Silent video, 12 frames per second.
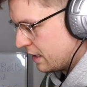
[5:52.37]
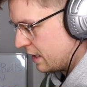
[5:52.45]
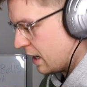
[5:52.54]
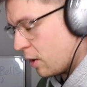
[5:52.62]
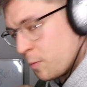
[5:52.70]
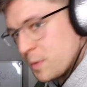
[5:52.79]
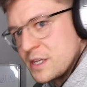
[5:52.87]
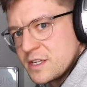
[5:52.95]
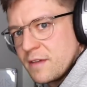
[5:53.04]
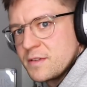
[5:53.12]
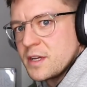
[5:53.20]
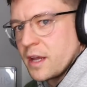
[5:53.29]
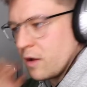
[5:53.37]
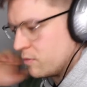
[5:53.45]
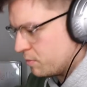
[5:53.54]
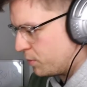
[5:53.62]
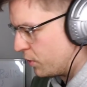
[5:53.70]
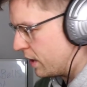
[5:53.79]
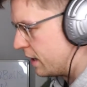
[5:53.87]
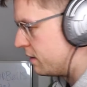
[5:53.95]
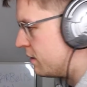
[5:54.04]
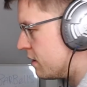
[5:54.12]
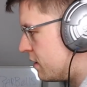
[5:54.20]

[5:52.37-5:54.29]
Uh, I opened a savings account, put it in.